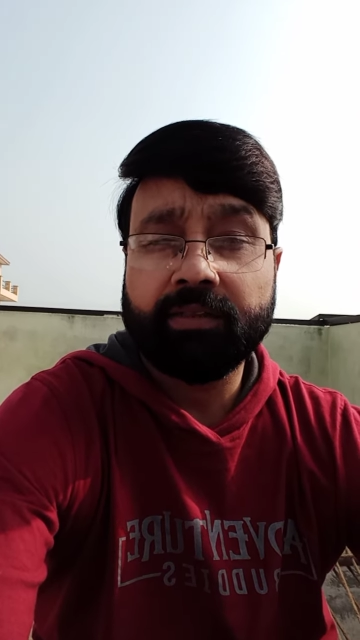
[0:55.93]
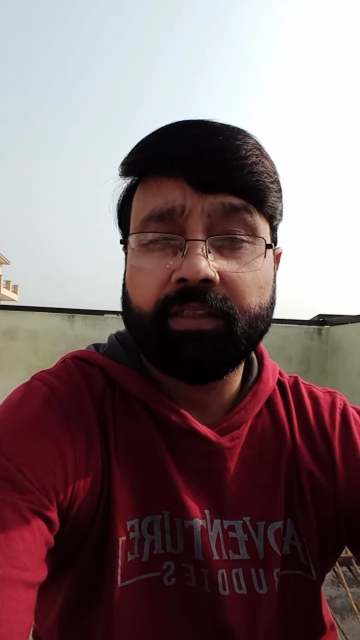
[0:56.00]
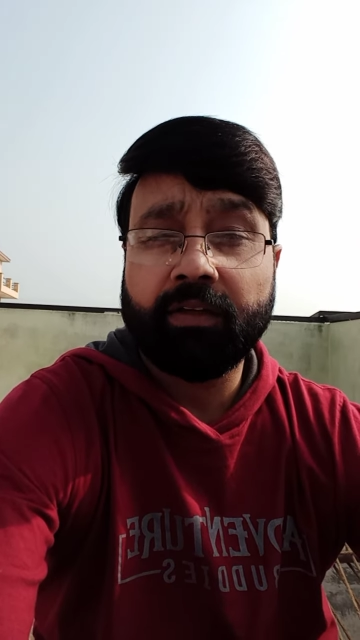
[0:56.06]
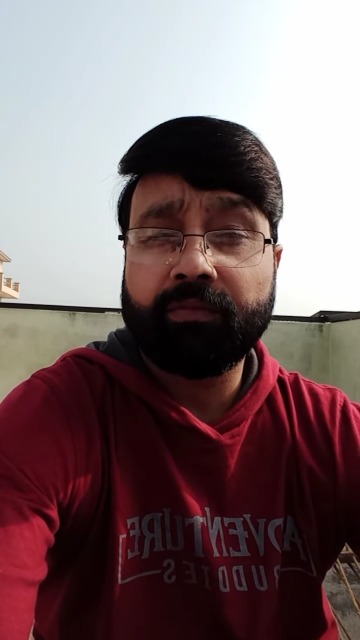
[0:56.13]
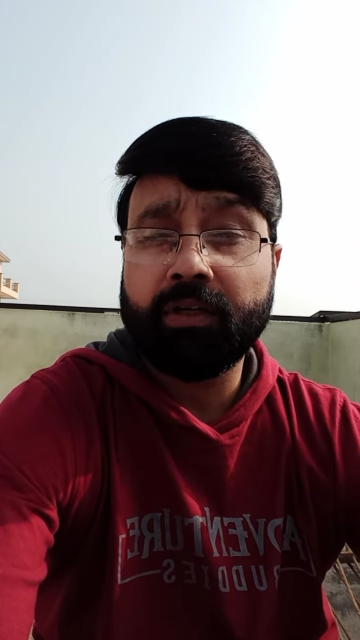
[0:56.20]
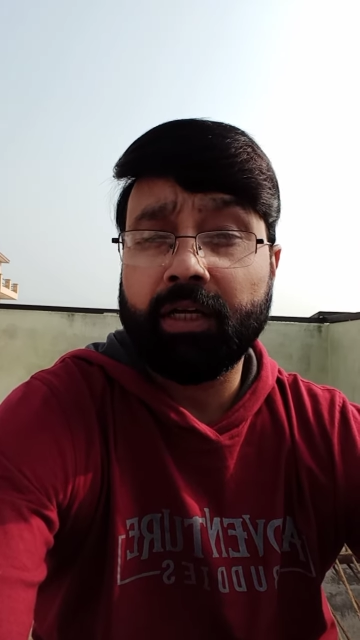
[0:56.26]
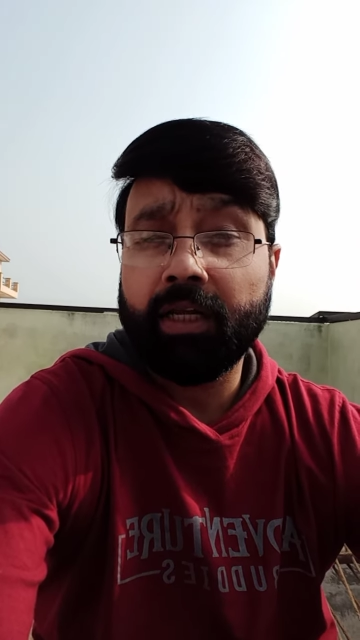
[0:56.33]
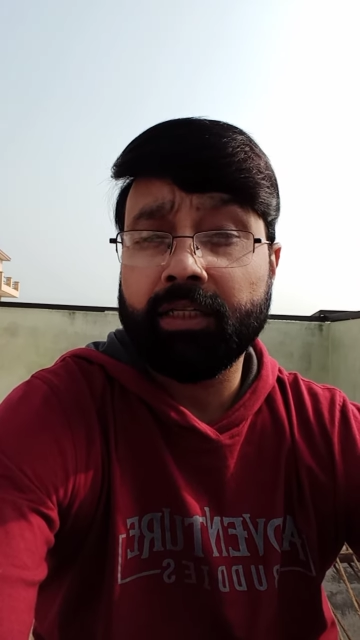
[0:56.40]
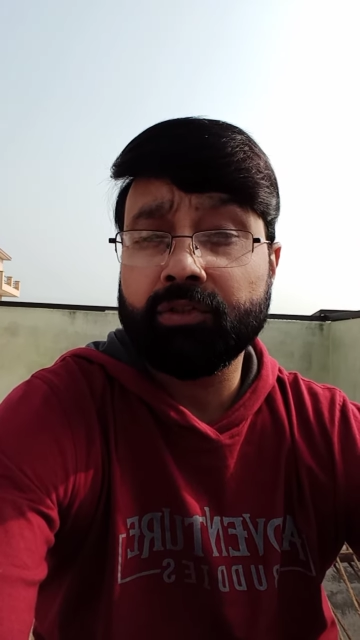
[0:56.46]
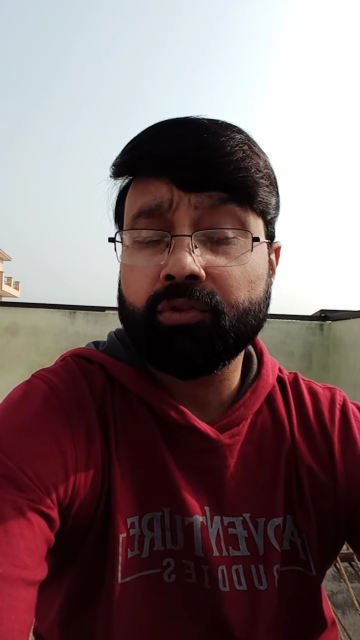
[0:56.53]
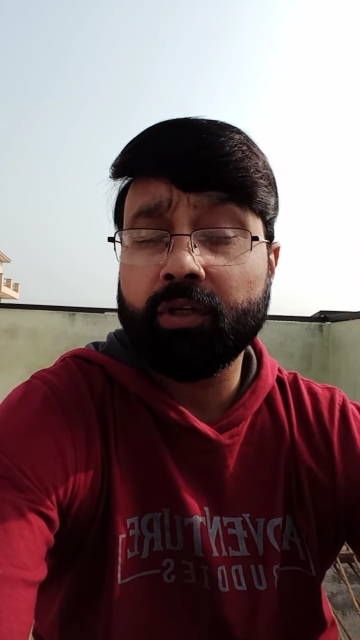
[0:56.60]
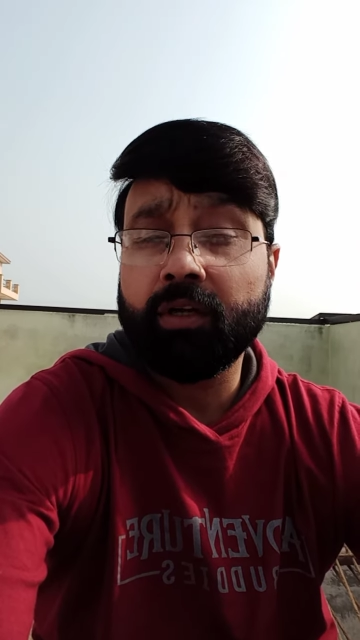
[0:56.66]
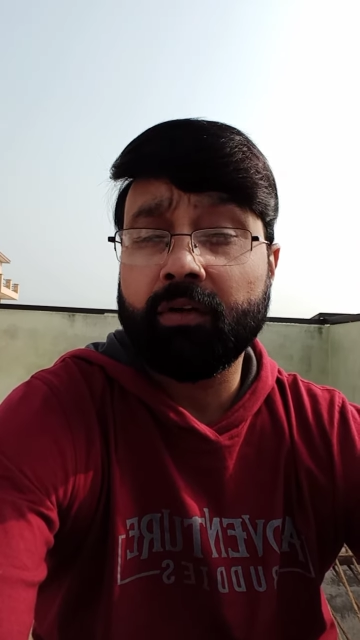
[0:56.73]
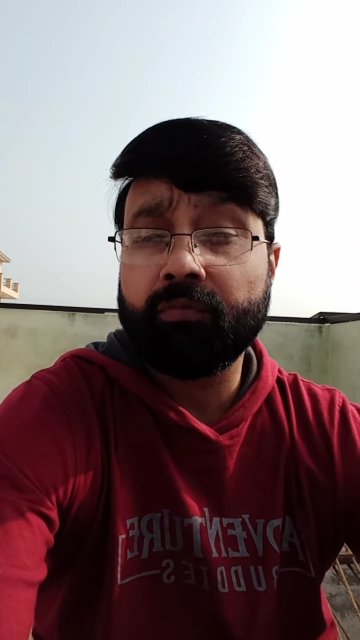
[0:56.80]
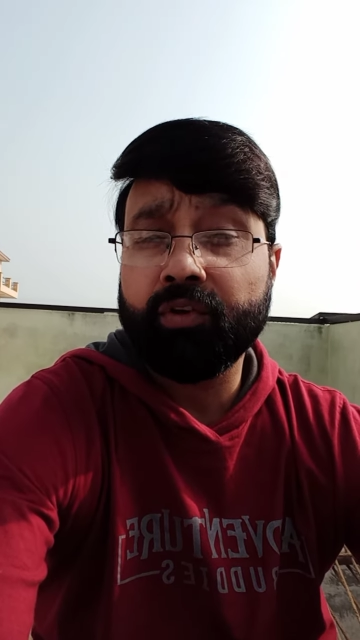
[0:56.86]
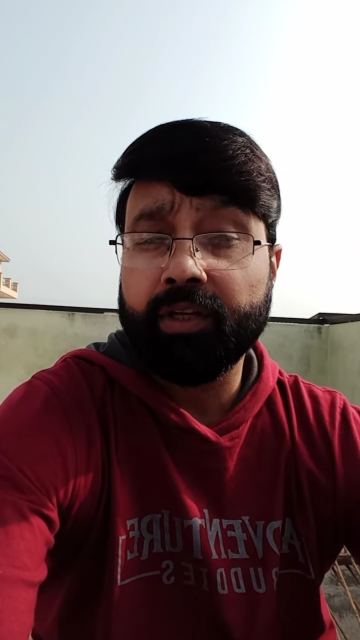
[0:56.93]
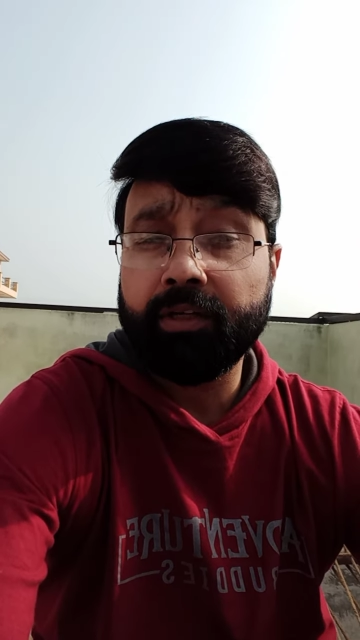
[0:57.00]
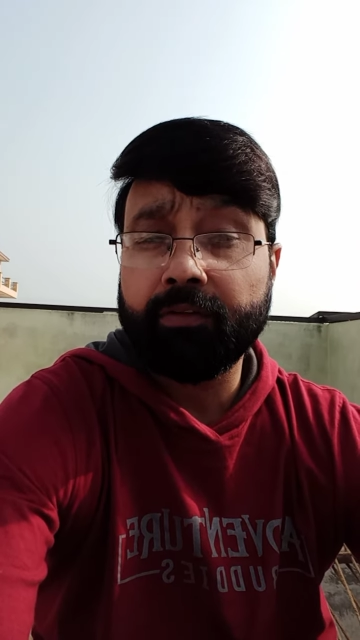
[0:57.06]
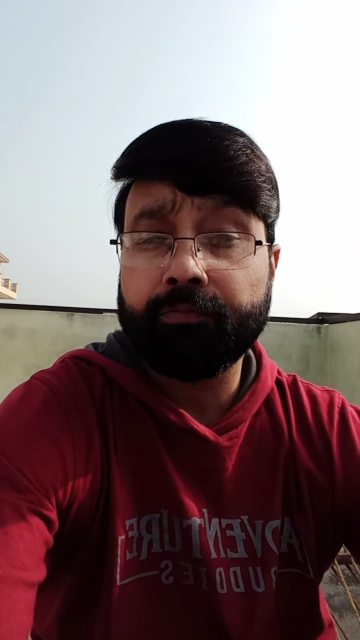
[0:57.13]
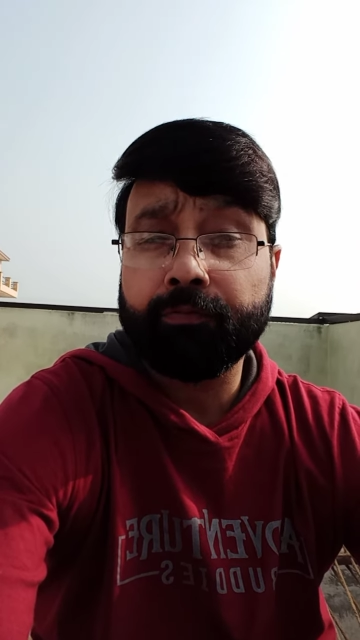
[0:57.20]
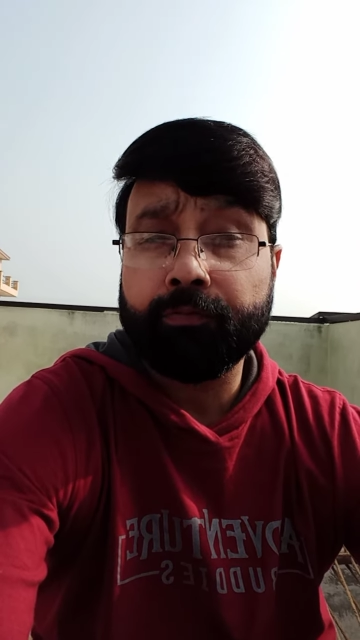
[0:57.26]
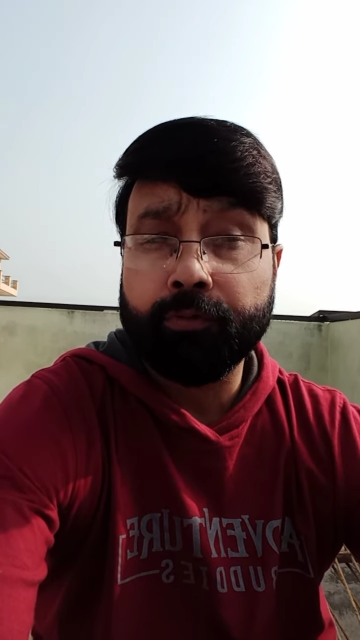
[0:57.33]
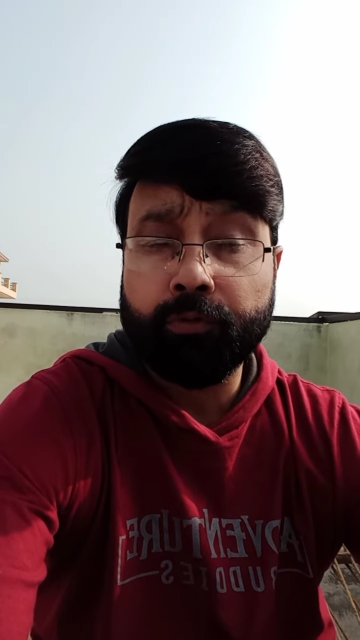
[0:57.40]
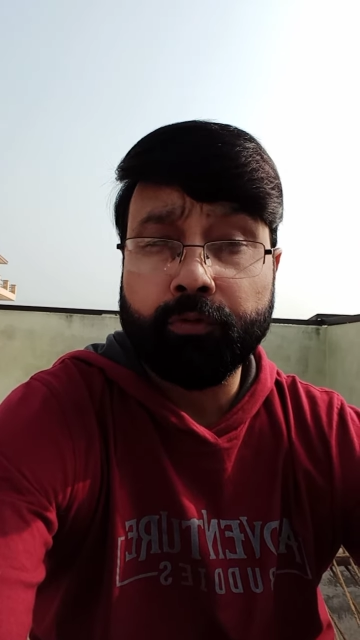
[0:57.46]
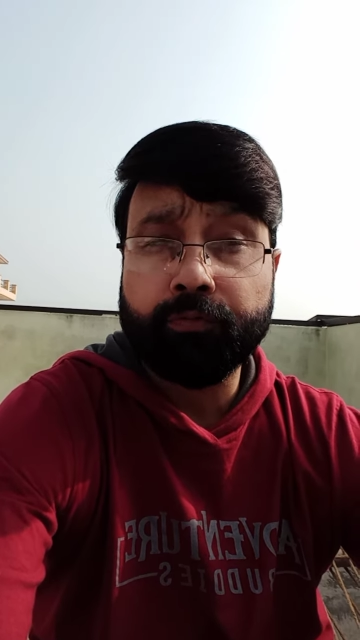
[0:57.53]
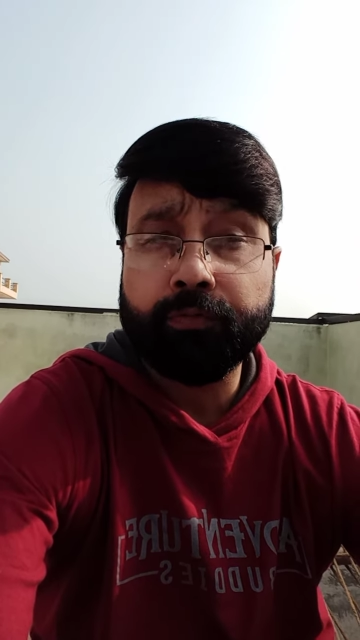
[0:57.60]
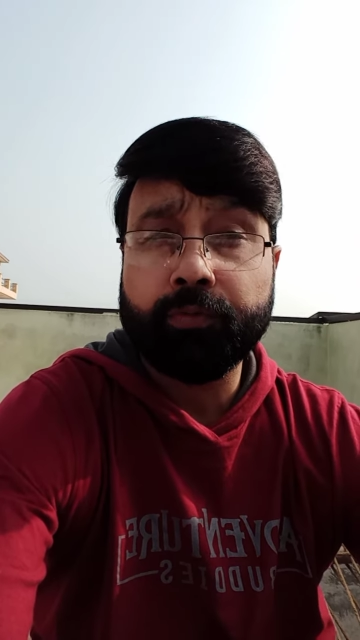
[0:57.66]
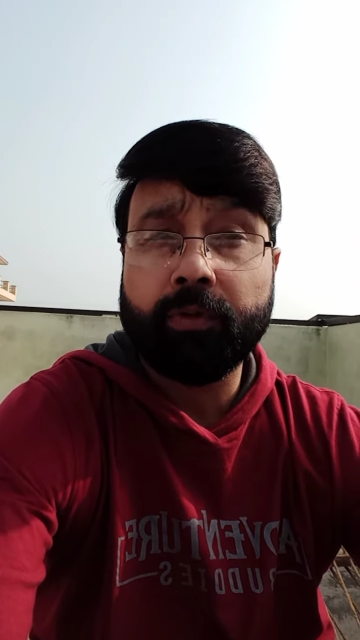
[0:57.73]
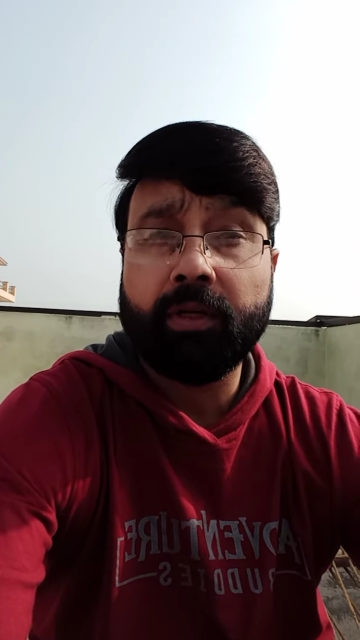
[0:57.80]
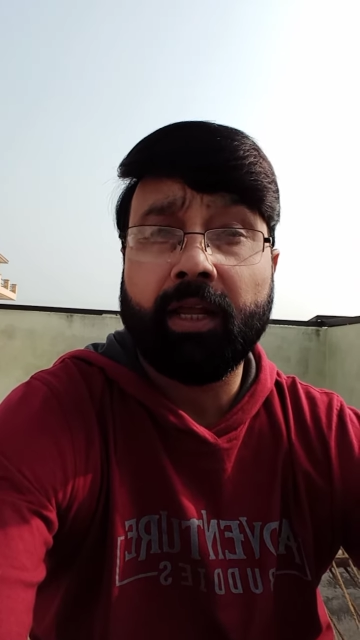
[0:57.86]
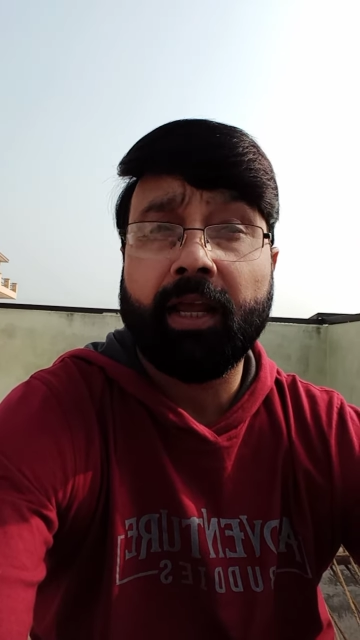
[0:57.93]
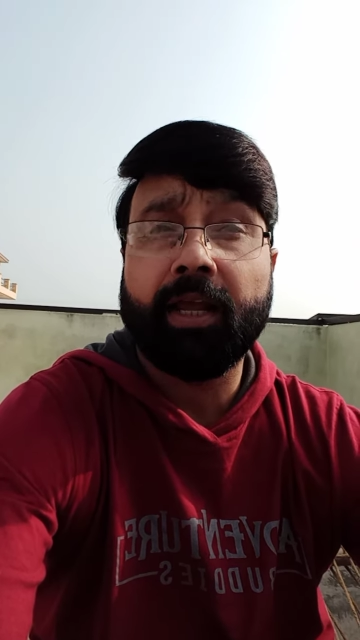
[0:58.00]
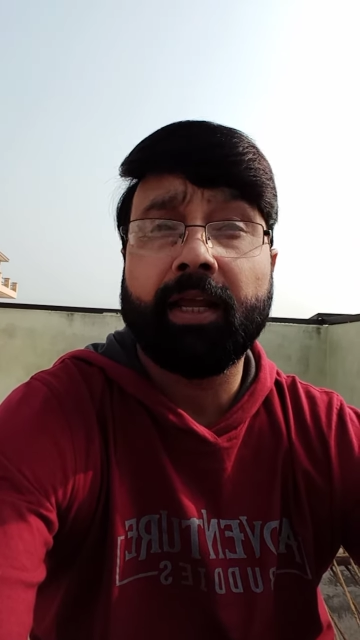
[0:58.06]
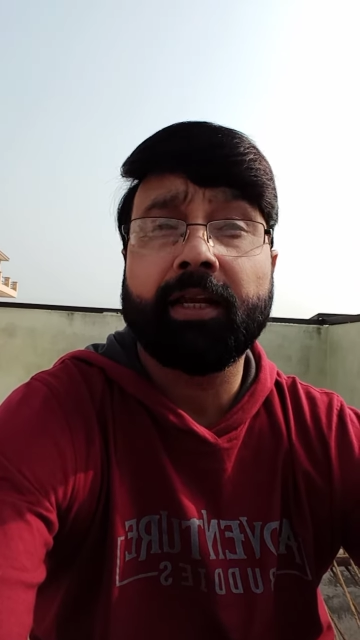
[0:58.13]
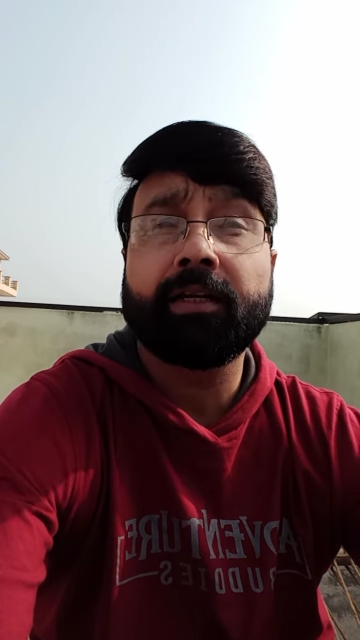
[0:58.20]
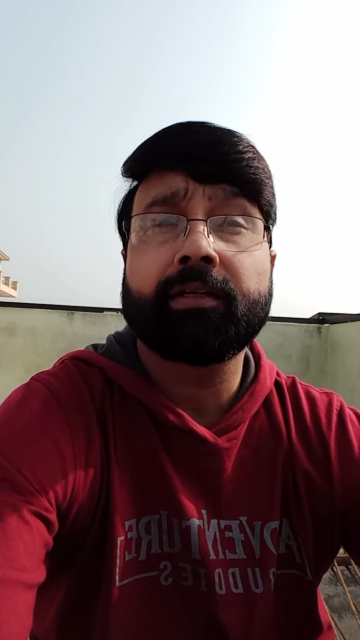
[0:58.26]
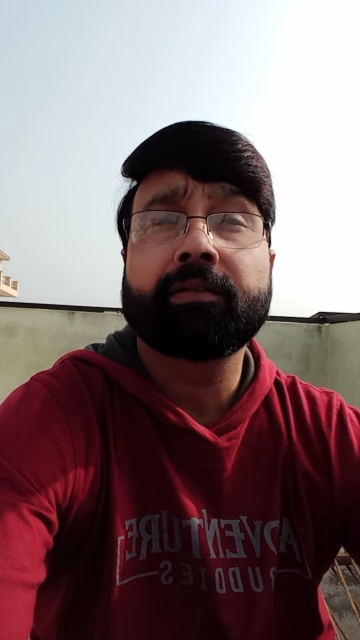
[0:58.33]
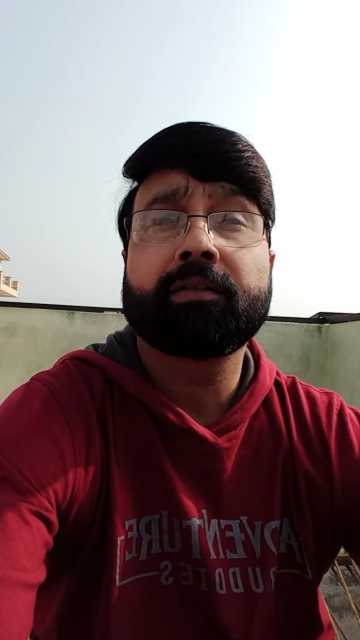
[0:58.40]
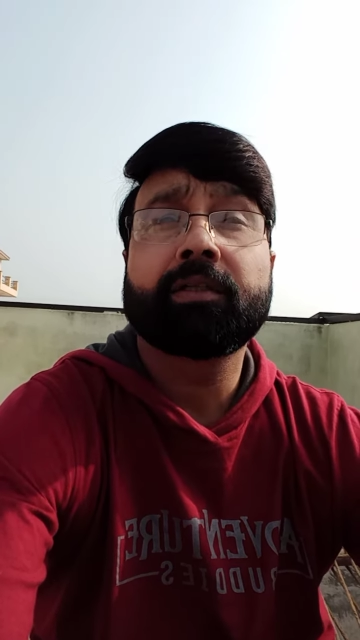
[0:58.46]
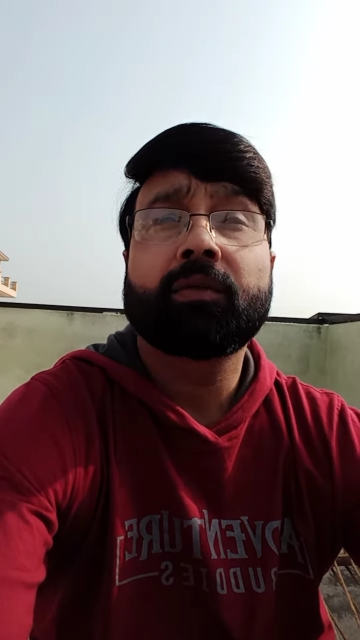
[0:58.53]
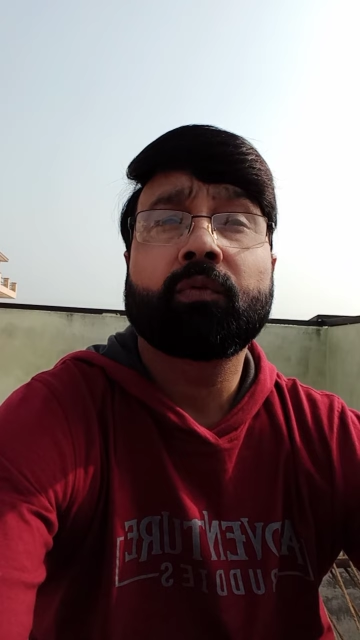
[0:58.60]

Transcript: they will enjoy a very fruitful and